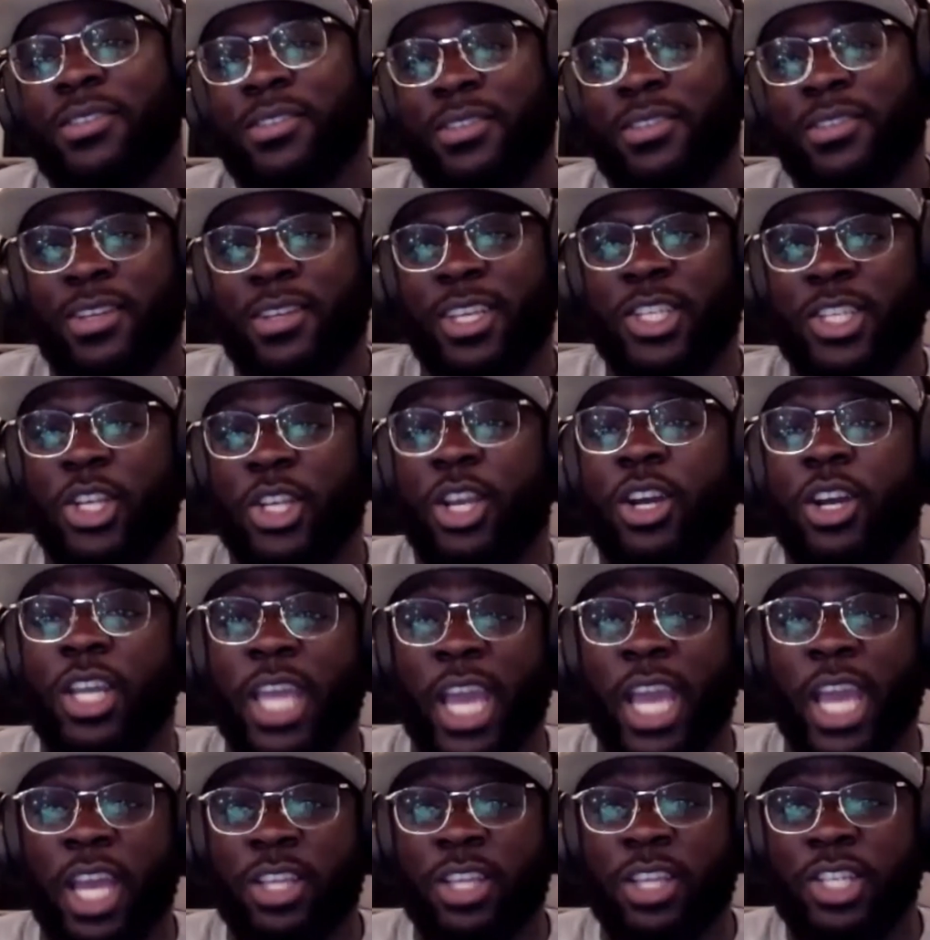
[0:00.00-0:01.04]
it's a good
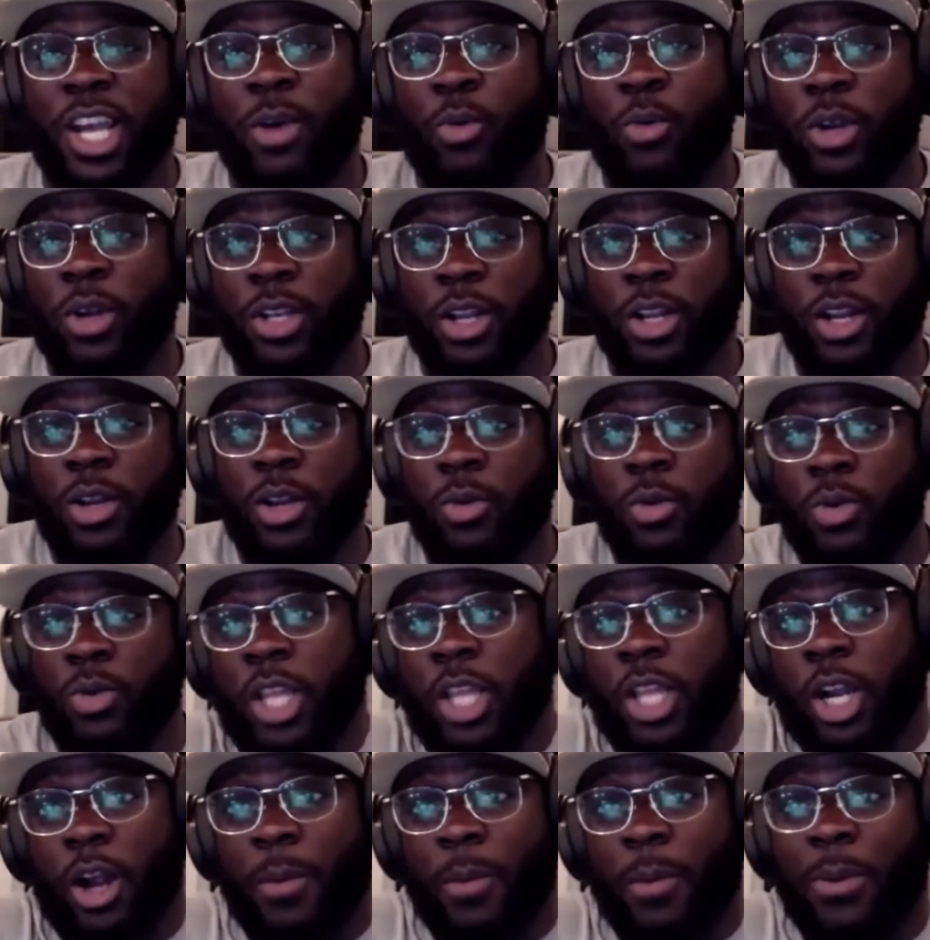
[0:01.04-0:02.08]
gauge on what they're
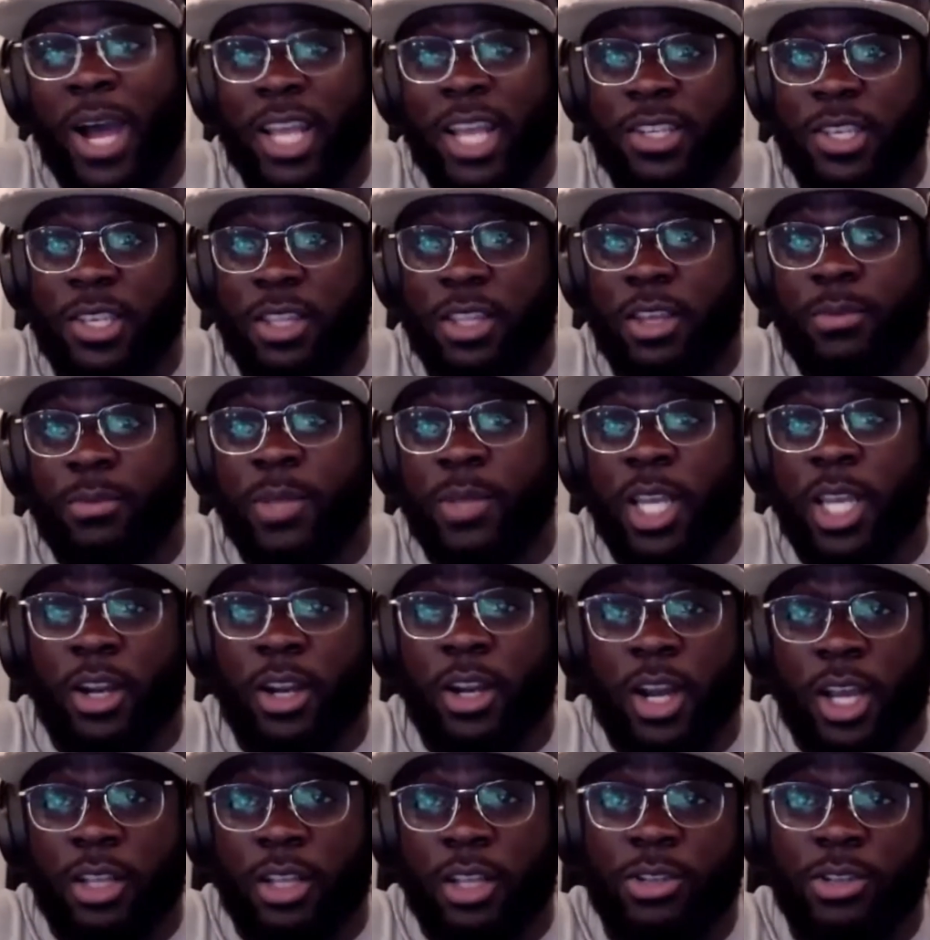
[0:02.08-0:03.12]
gonna probably see them
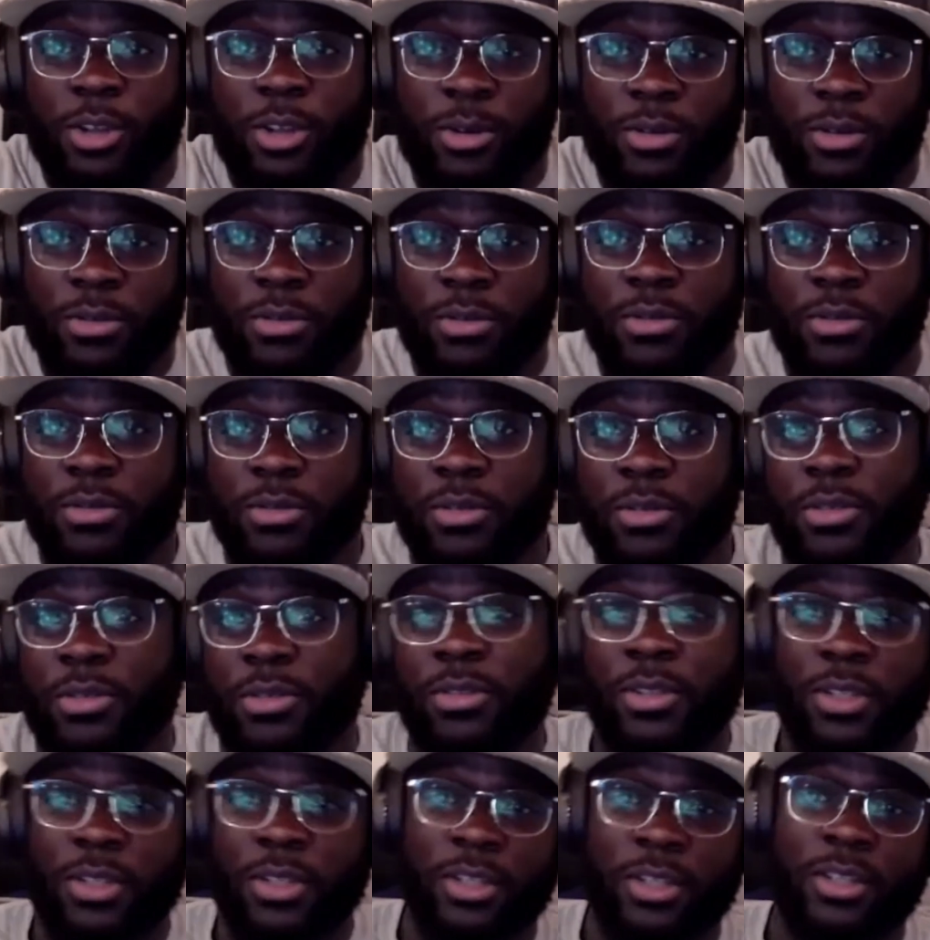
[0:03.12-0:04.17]
later on. So
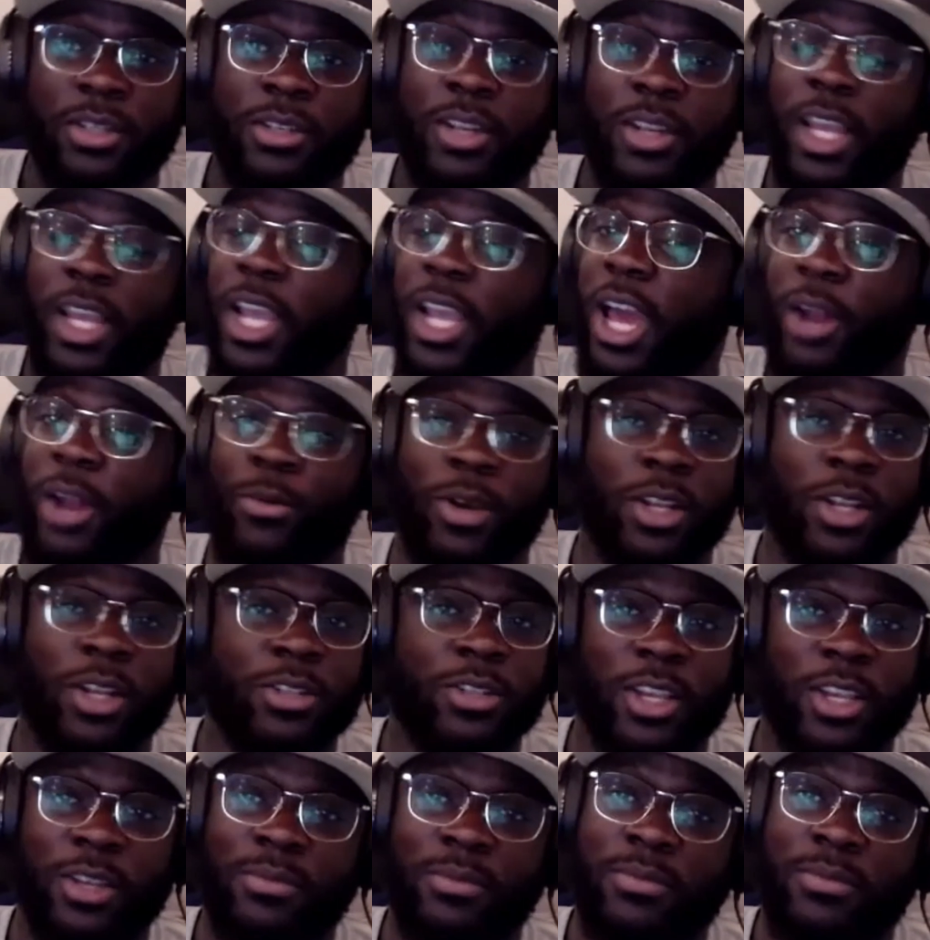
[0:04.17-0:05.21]
they gotta win this
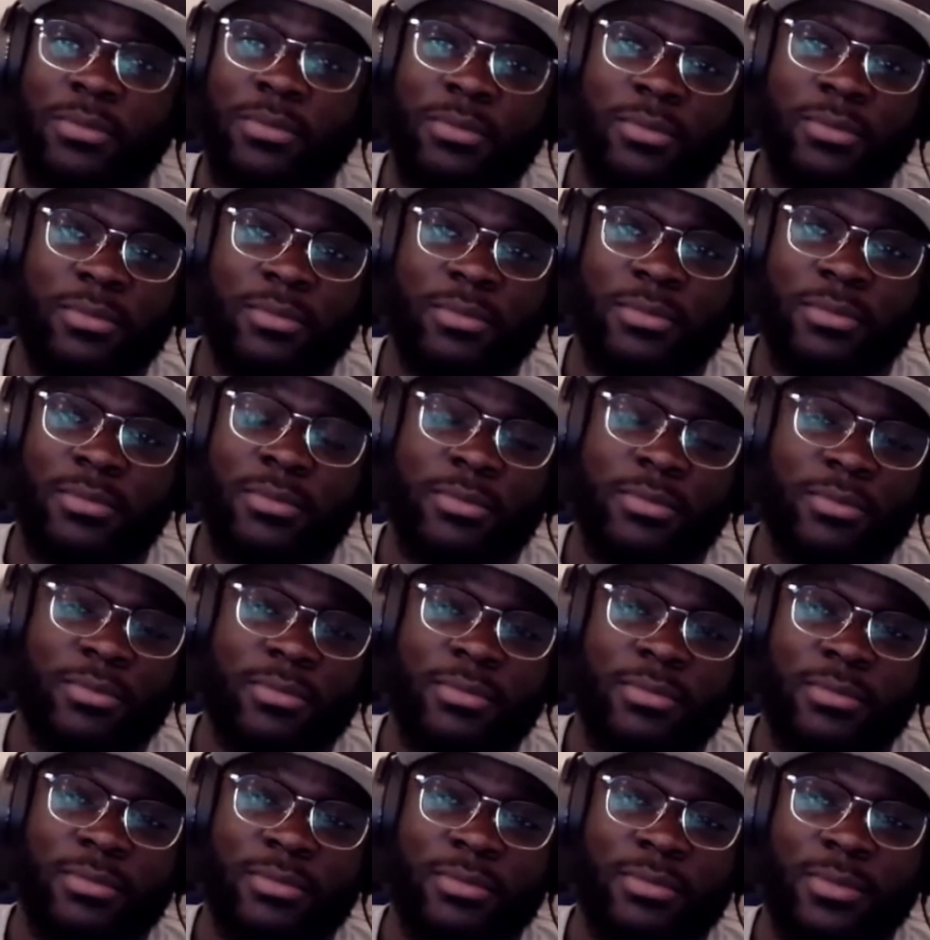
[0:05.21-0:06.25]
game.
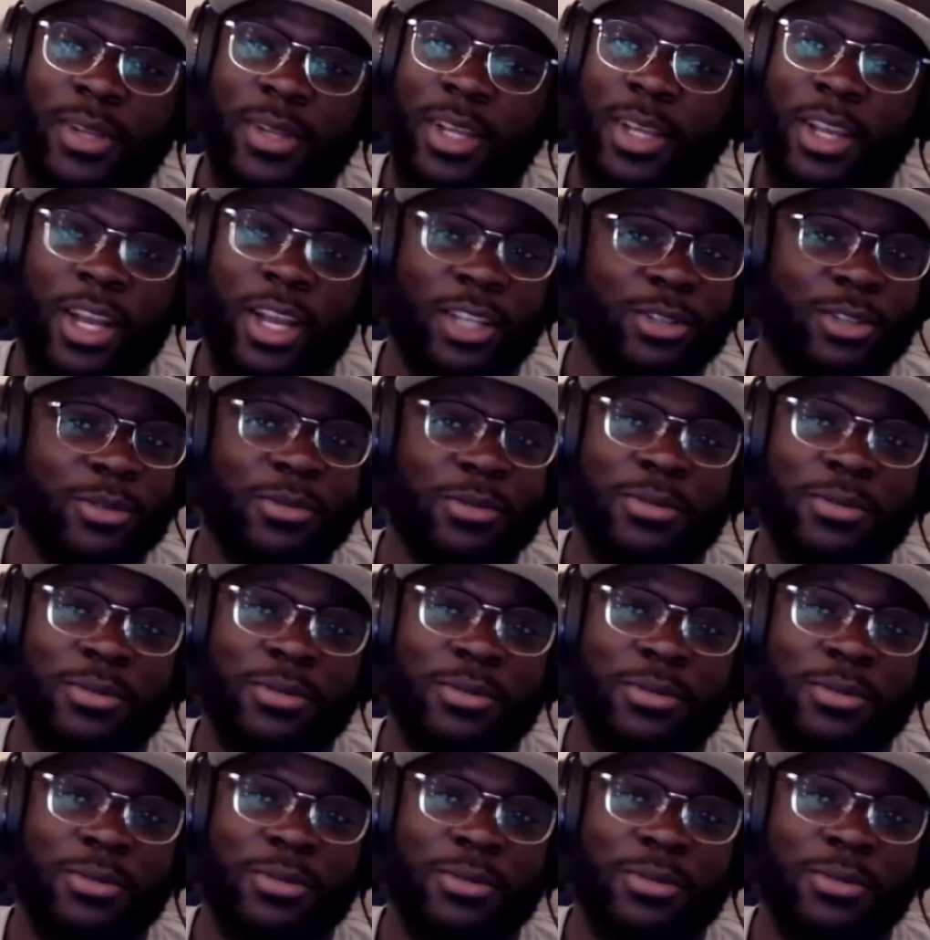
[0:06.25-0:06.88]
They got to.